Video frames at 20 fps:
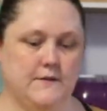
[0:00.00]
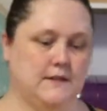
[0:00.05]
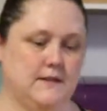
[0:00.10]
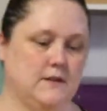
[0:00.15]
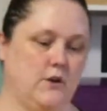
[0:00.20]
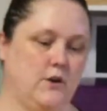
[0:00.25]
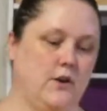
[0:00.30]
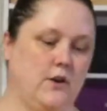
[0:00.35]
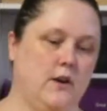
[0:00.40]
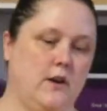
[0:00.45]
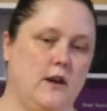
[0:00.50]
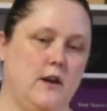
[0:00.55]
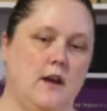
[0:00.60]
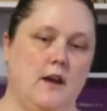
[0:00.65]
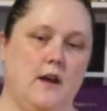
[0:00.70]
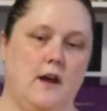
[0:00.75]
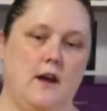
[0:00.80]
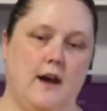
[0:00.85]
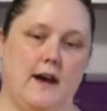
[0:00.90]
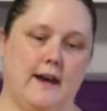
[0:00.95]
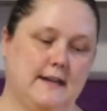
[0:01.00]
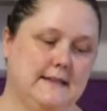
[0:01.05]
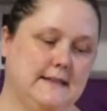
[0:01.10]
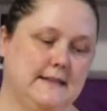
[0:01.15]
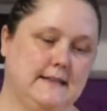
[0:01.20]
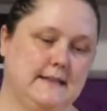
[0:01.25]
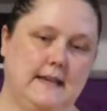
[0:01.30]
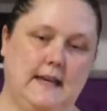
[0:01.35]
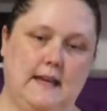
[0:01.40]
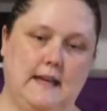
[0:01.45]
So I can
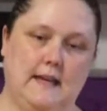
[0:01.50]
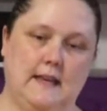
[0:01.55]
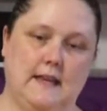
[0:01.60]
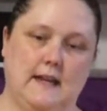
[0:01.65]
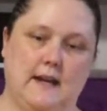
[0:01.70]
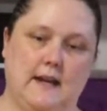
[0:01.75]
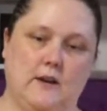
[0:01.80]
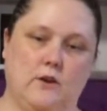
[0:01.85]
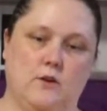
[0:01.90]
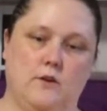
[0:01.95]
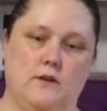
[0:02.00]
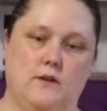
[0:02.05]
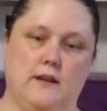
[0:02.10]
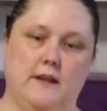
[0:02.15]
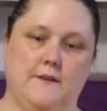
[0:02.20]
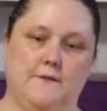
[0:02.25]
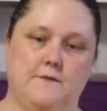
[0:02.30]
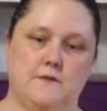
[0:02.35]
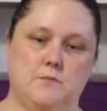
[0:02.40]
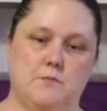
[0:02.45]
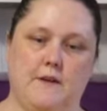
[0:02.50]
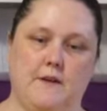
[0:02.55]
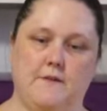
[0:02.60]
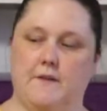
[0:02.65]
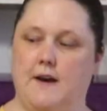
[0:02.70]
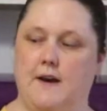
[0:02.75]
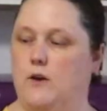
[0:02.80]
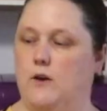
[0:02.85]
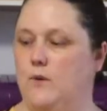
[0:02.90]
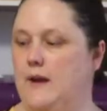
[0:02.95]
see here that I could lift my
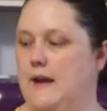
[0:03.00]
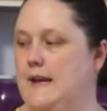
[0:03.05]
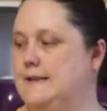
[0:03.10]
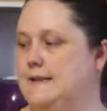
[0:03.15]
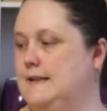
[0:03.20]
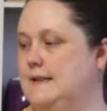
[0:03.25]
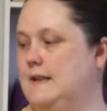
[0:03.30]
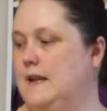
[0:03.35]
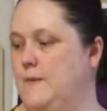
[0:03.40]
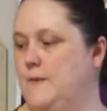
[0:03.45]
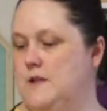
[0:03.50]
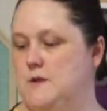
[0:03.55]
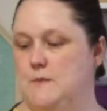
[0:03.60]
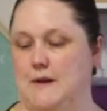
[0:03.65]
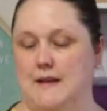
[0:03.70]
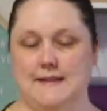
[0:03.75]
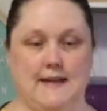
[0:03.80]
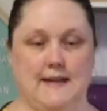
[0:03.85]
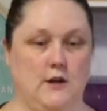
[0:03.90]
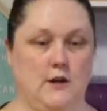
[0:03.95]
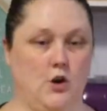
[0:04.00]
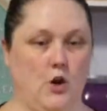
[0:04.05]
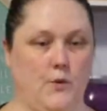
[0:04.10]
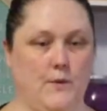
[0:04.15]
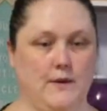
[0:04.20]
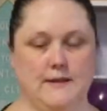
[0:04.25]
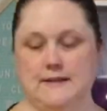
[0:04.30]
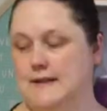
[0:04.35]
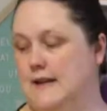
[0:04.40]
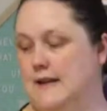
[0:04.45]
vinyl easily, which means I know
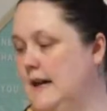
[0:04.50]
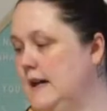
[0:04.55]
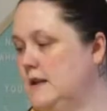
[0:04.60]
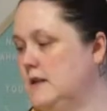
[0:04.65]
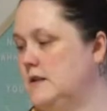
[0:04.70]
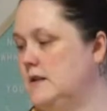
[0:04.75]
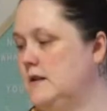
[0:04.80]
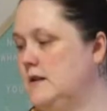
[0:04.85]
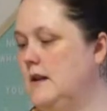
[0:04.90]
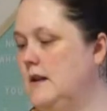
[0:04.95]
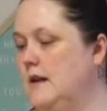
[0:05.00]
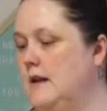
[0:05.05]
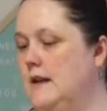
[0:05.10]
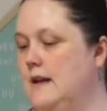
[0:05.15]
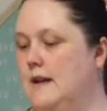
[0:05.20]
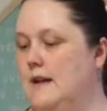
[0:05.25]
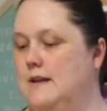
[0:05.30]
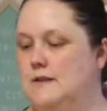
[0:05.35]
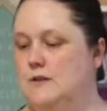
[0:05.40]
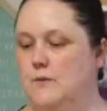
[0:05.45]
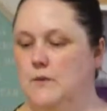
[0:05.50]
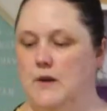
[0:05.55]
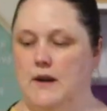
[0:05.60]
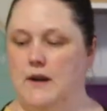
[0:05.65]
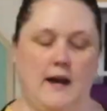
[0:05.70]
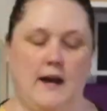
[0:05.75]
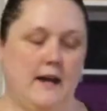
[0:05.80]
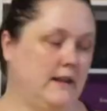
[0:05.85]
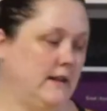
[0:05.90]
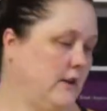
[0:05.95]
it's cut. So I'm going to
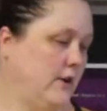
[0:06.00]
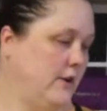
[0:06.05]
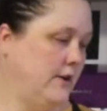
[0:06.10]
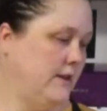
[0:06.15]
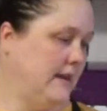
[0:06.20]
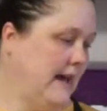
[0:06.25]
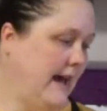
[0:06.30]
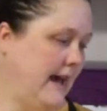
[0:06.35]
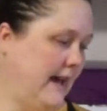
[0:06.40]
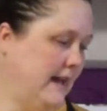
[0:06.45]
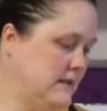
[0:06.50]
unload that.